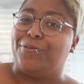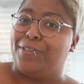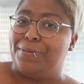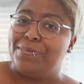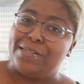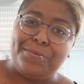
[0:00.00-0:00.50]

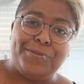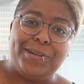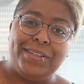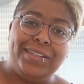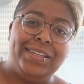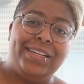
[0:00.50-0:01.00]
flip
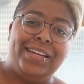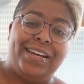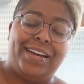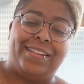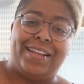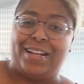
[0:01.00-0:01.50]
someone,
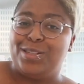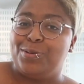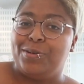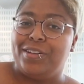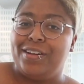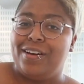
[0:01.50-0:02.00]
and that's
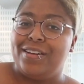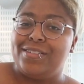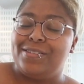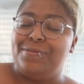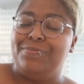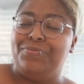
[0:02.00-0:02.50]
really
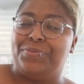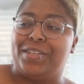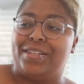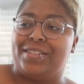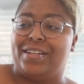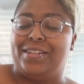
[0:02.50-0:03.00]
awesome
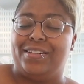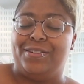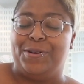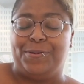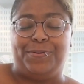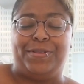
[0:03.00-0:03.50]
because I
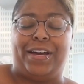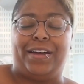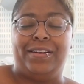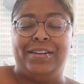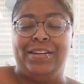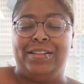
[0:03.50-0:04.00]
didn't know
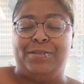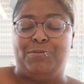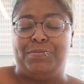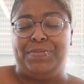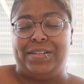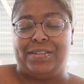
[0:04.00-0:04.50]
that
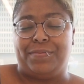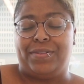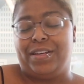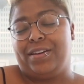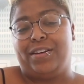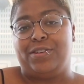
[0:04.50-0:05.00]
would be
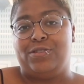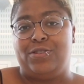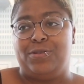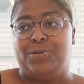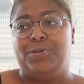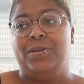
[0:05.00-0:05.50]
something I could
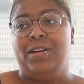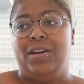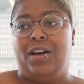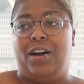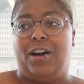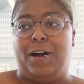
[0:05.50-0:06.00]
do.
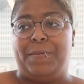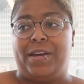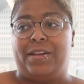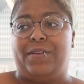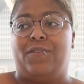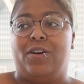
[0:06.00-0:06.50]

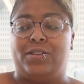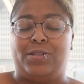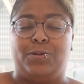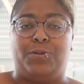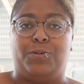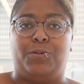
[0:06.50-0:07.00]
And I've
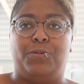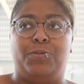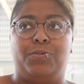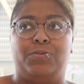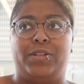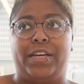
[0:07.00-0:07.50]
also
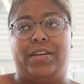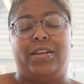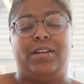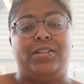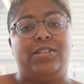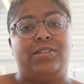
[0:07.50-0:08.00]

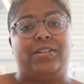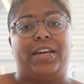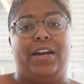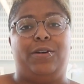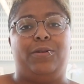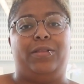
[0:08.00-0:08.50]
taken into
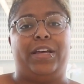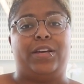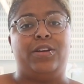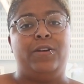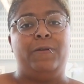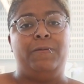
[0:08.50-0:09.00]
account like